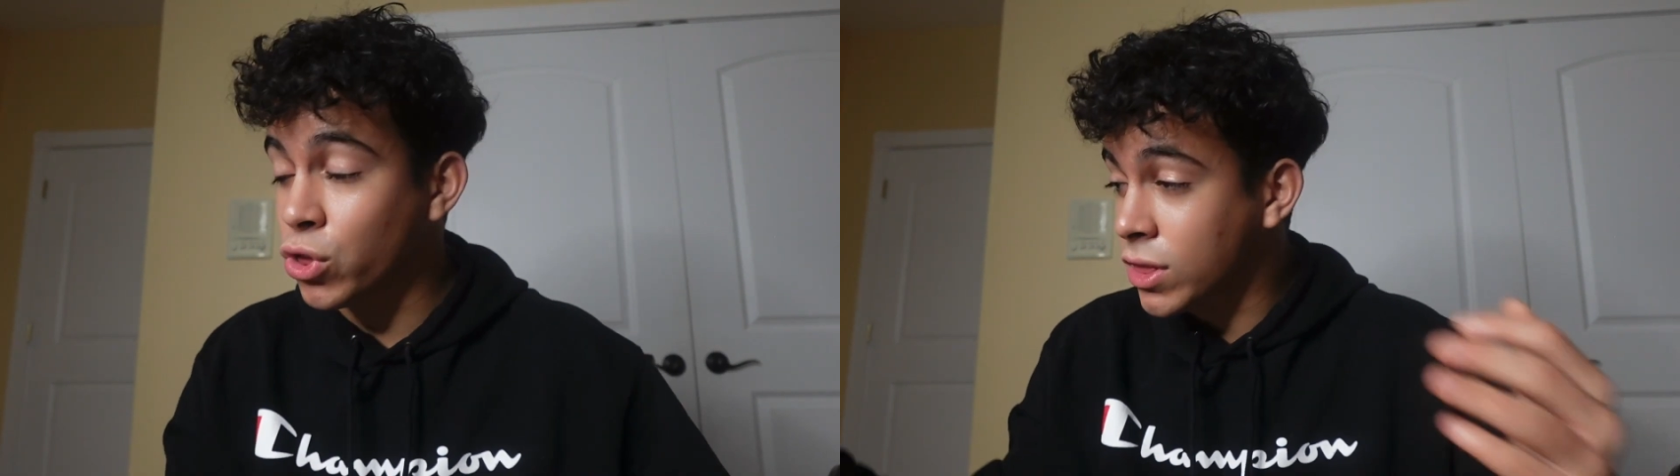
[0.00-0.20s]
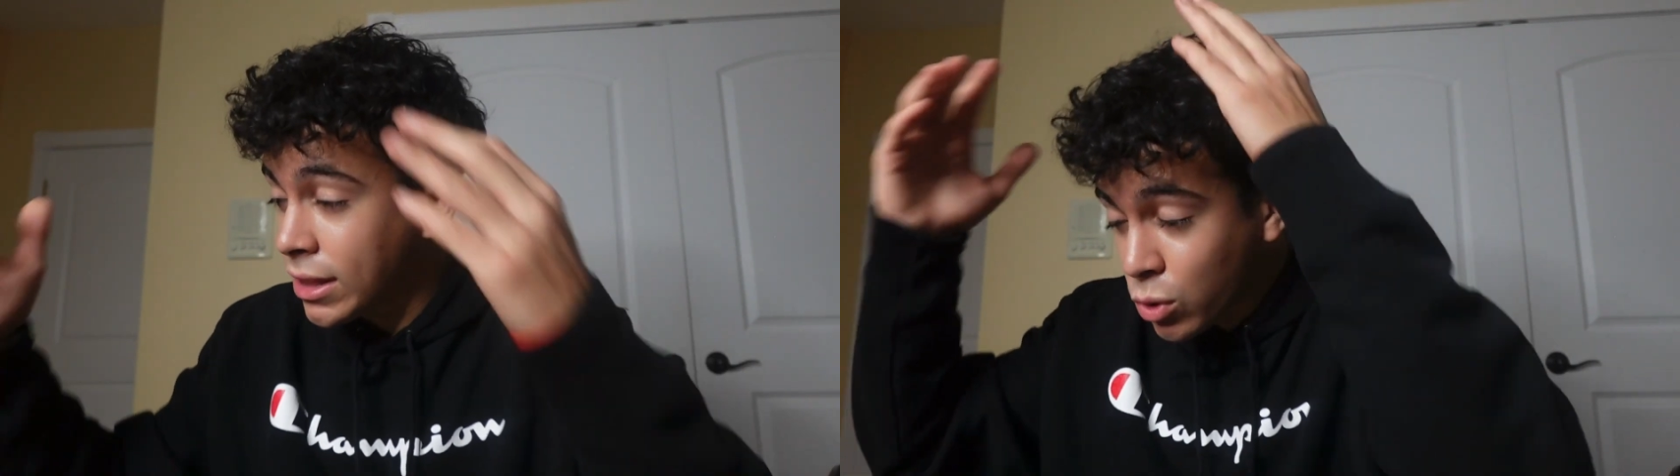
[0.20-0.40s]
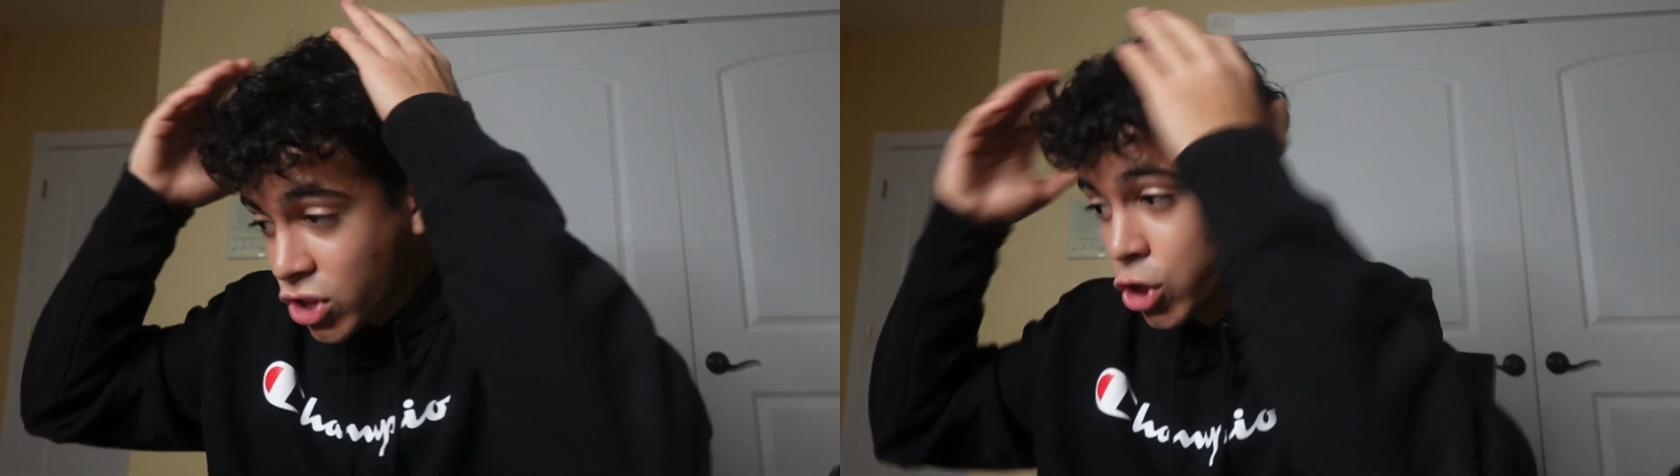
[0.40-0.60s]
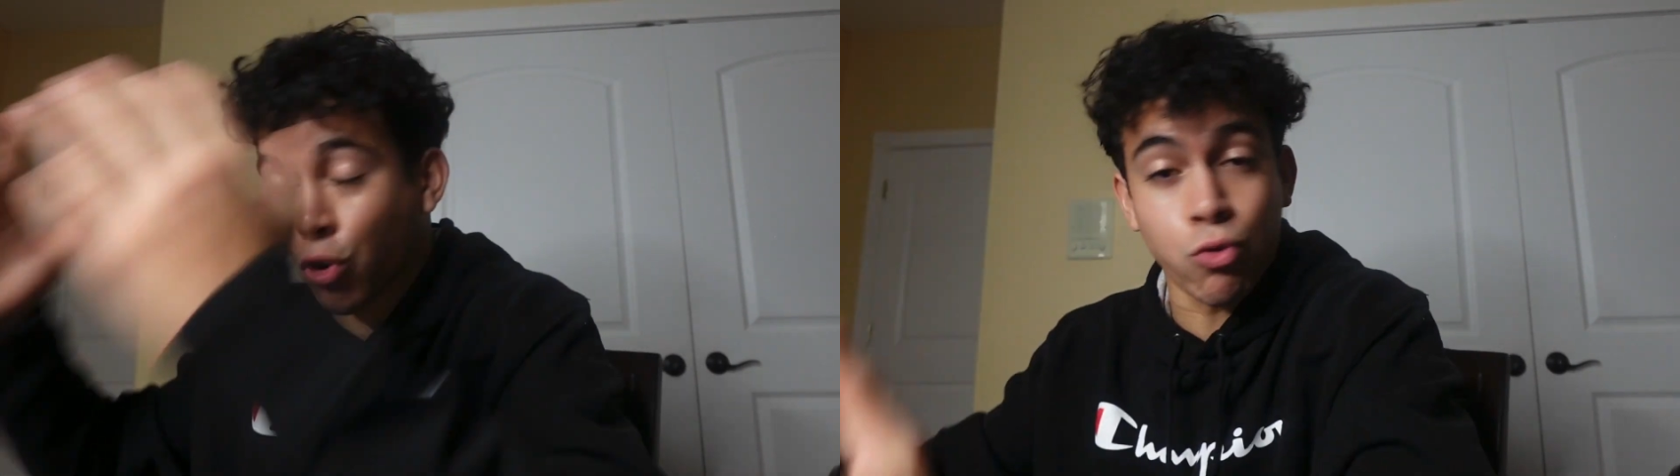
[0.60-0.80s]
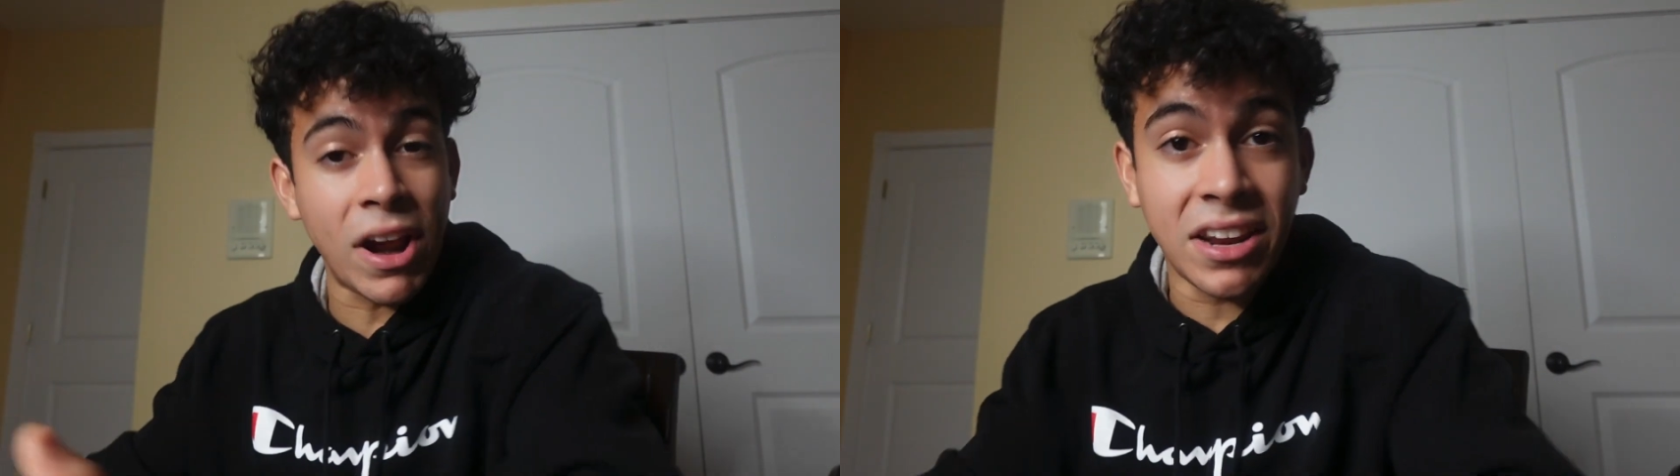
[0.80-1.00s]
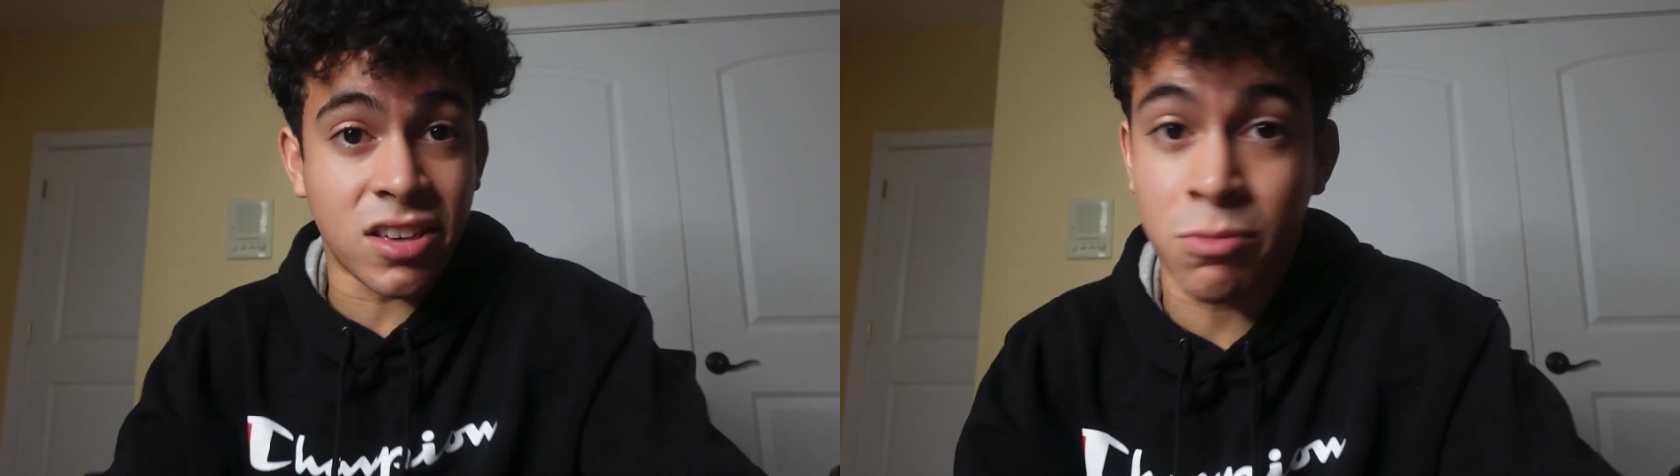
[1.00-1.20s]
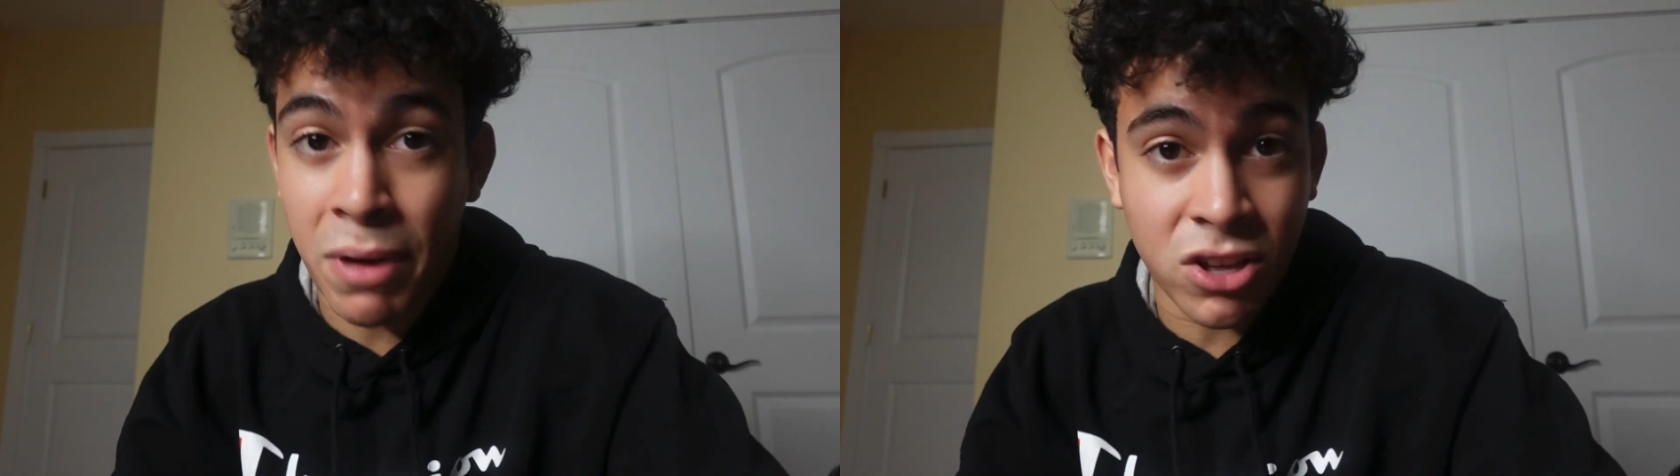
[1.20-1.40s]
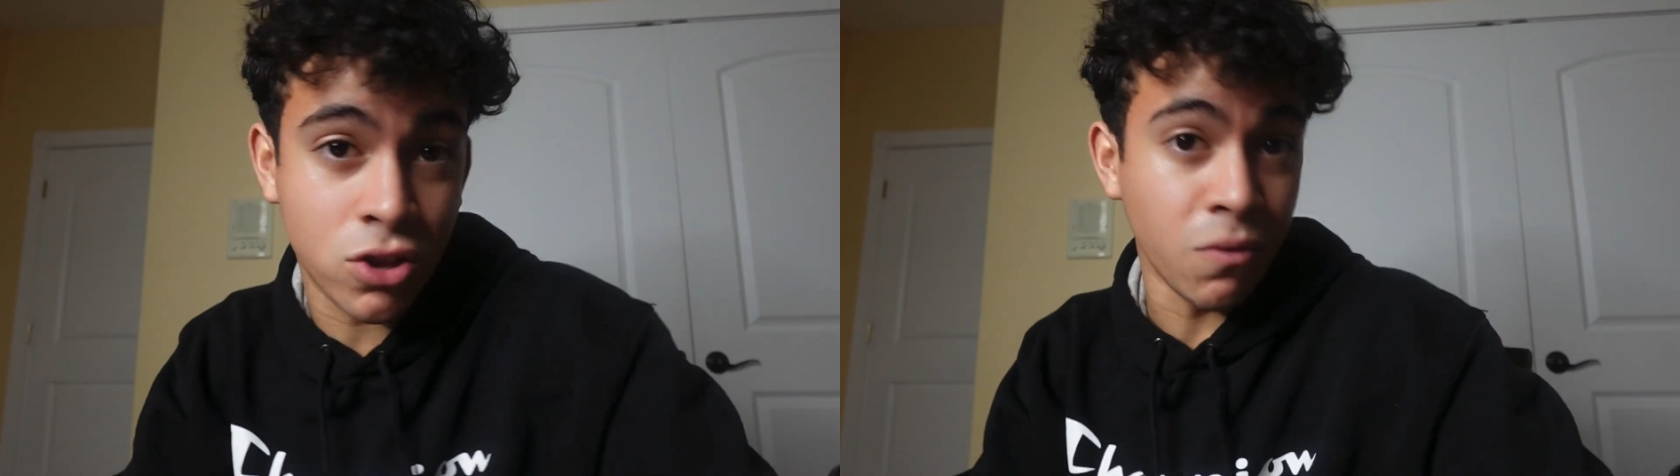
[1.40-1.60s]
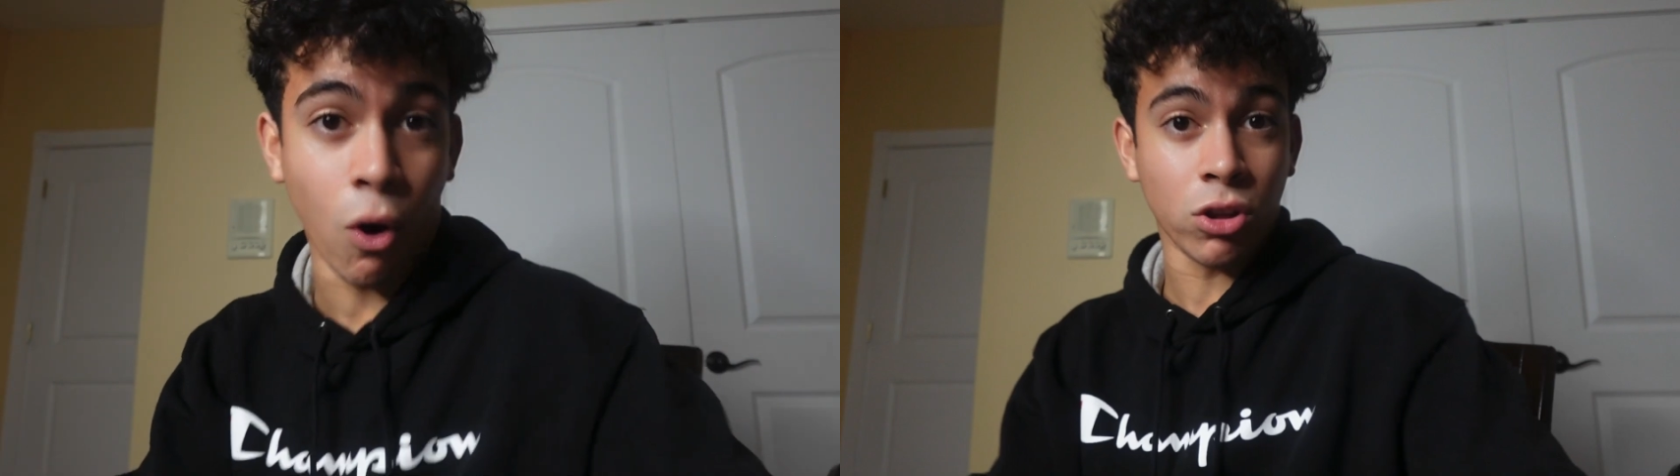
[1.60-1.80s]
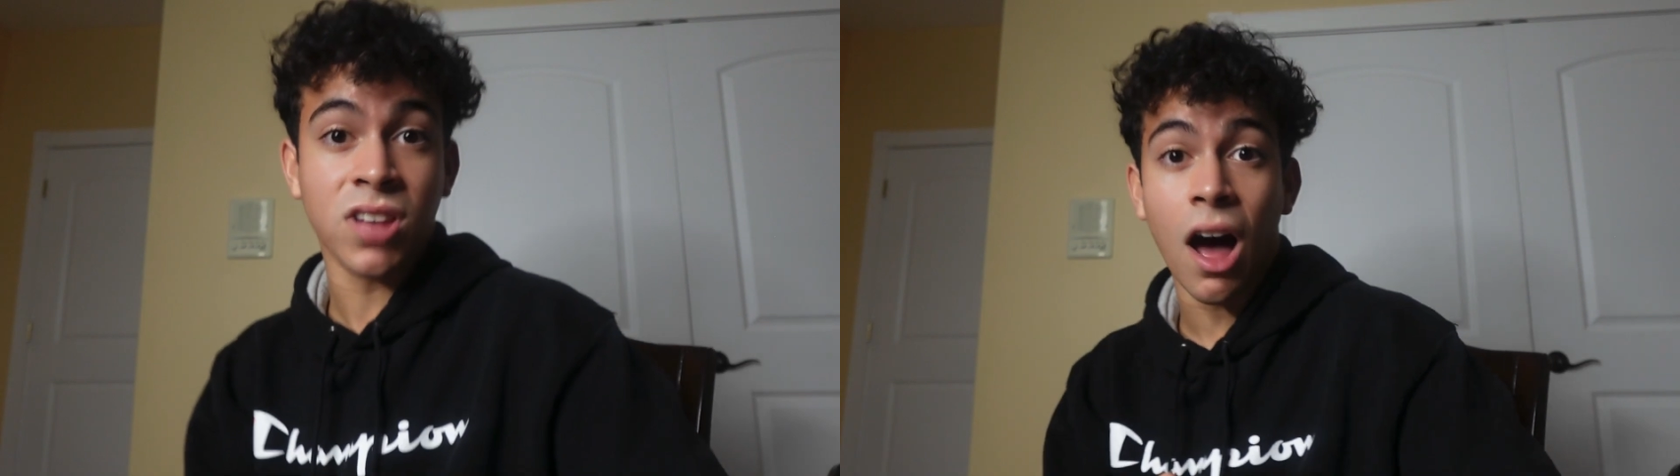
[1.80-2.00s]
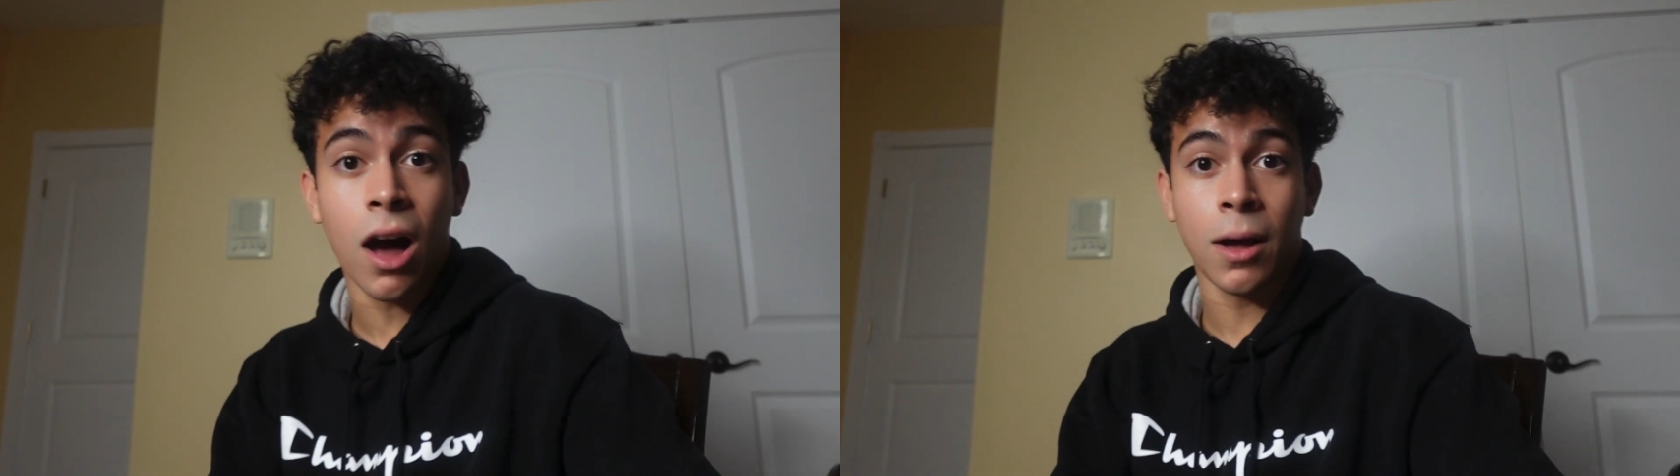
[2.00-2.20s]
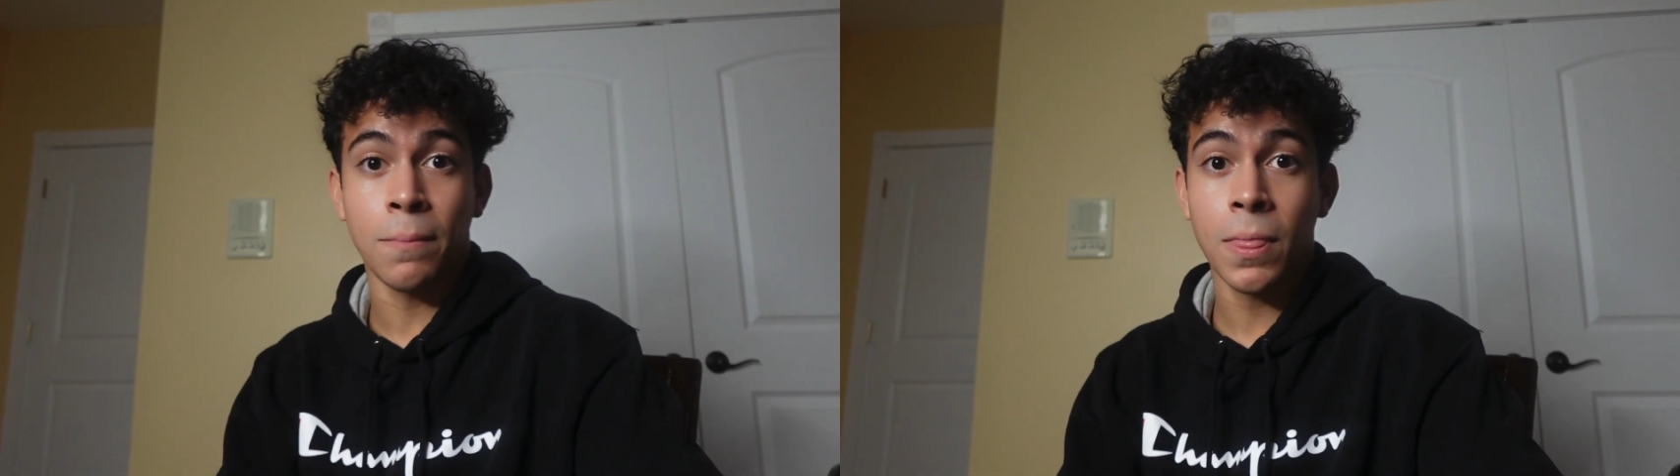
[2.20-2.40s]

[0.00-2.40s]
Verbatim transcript: it was the greatest mix of all time.